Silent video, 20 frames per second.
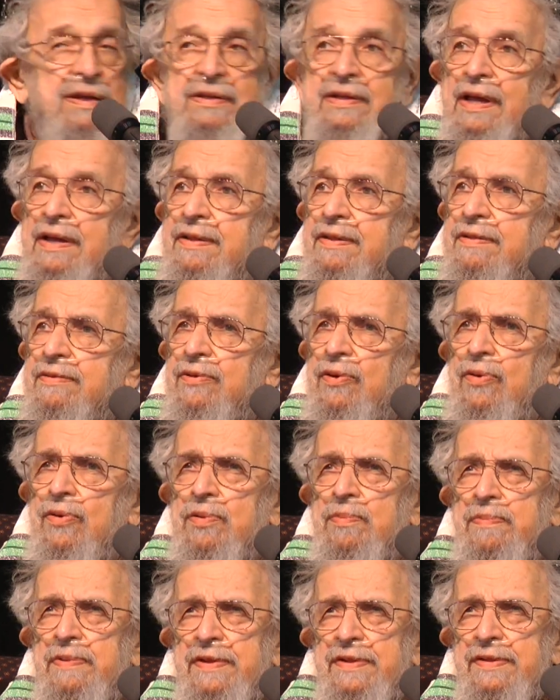That's the
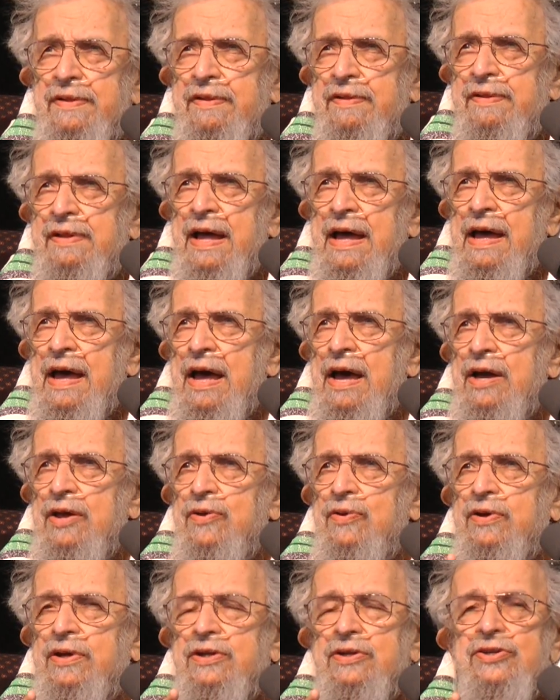whole business.
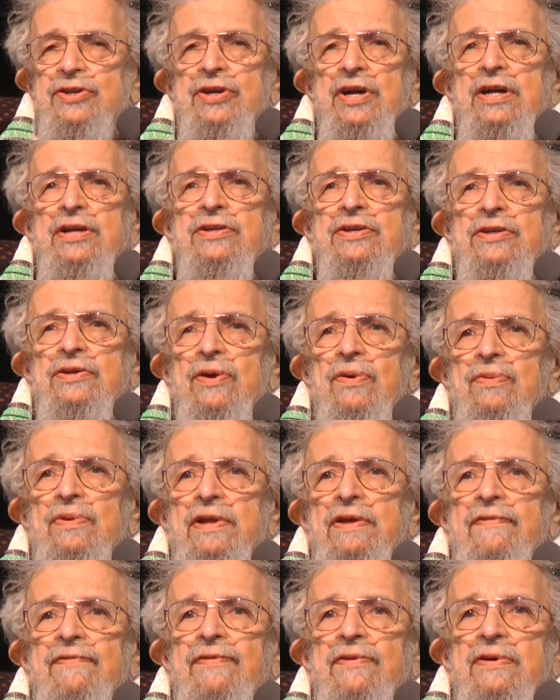You can change it
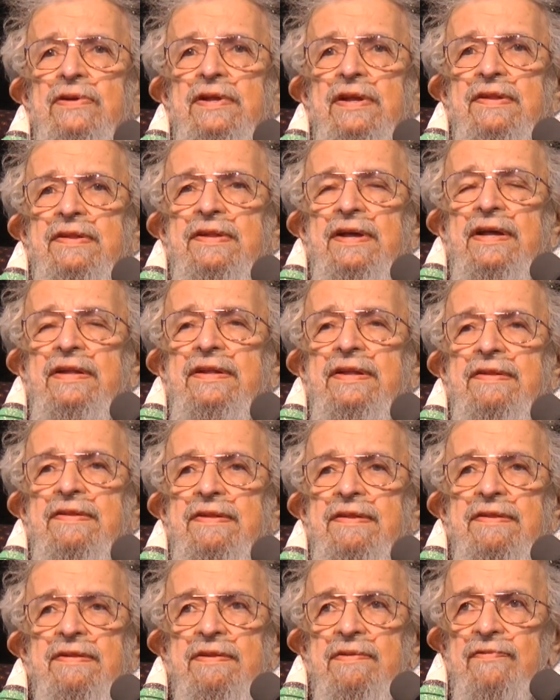only if you understand the
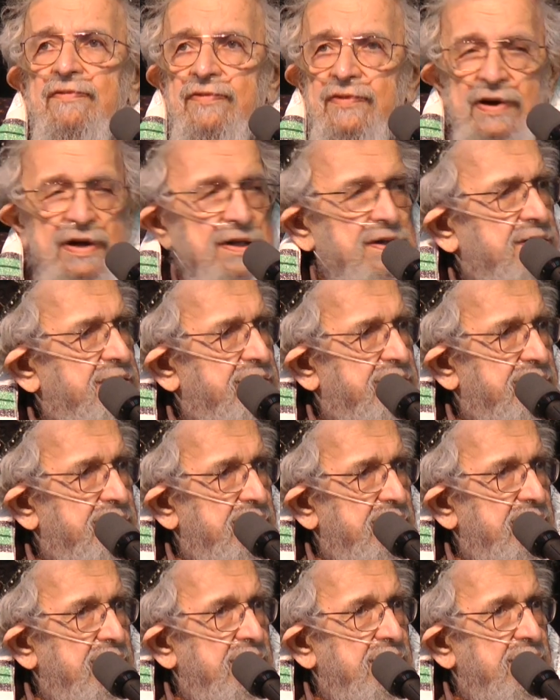system files.
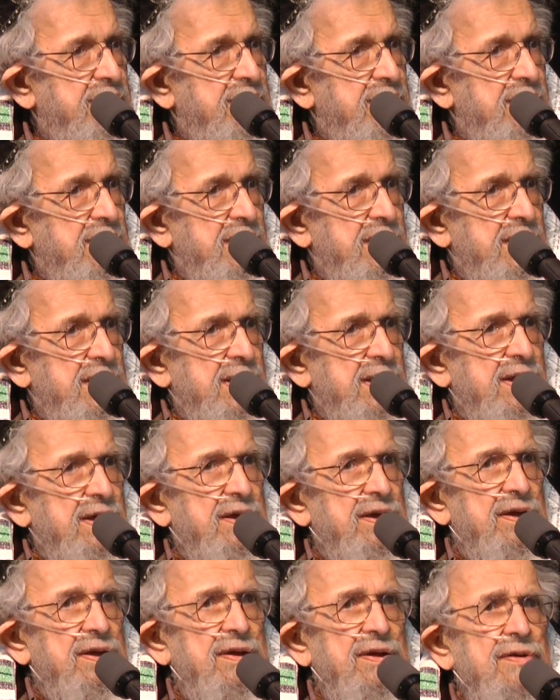
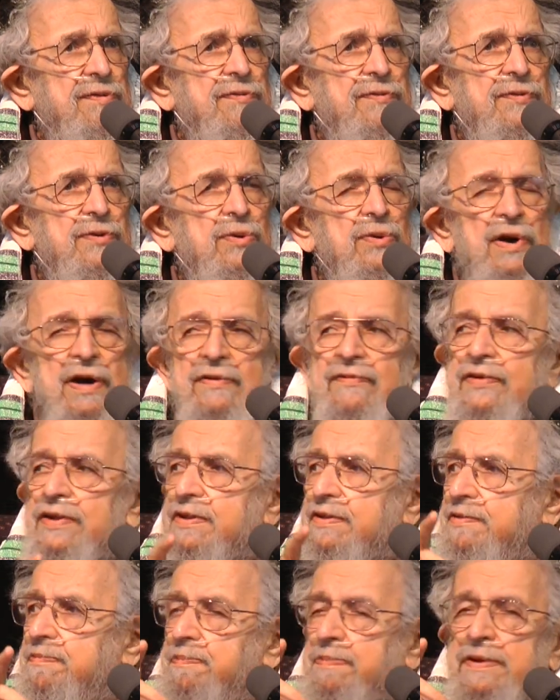If you have
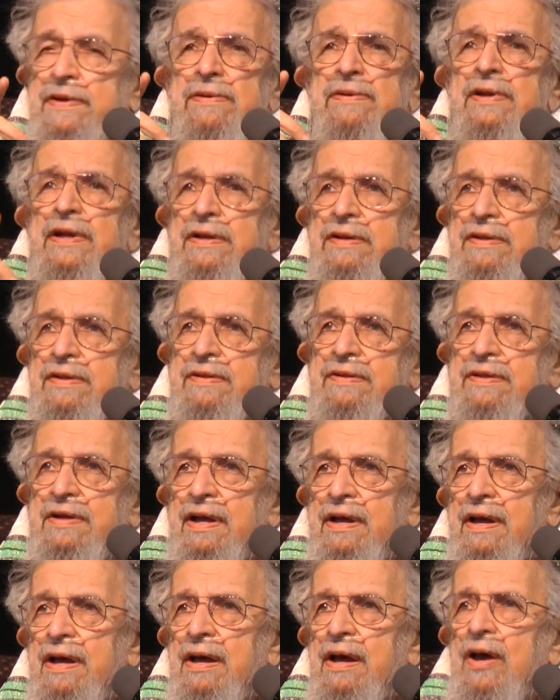experienced
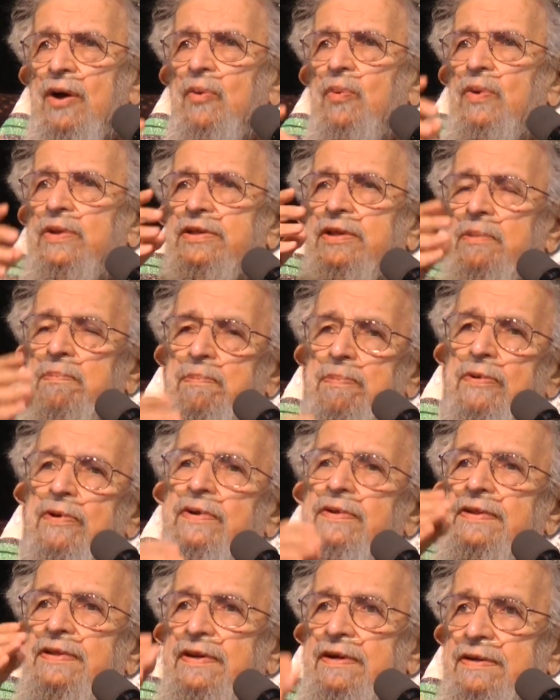what the
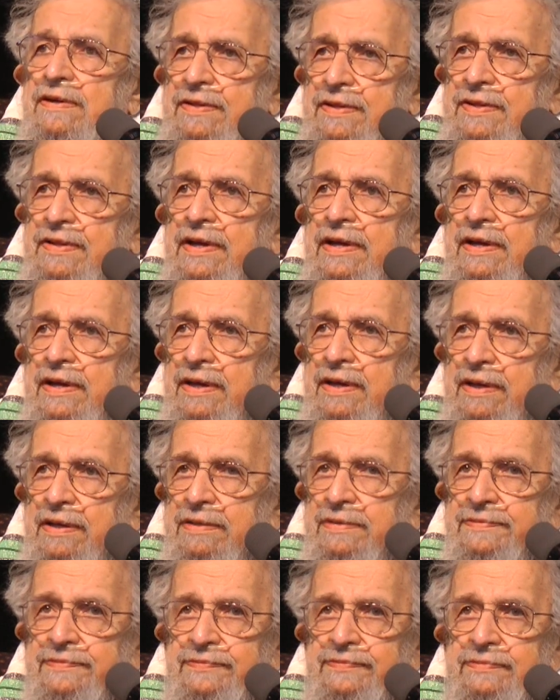books are
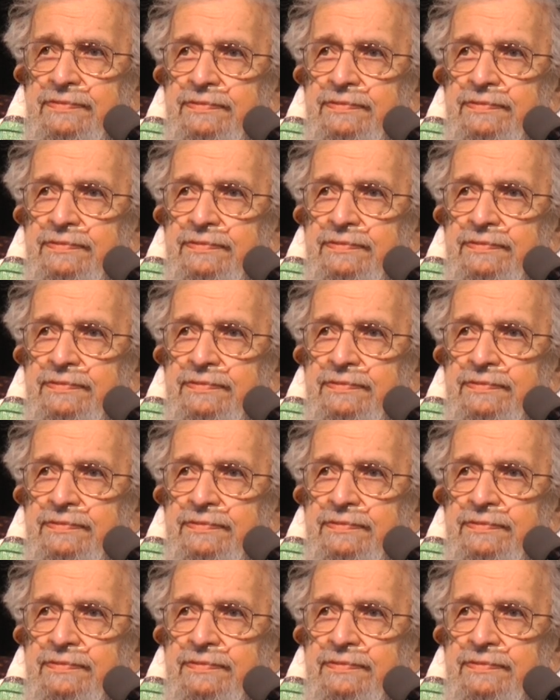saying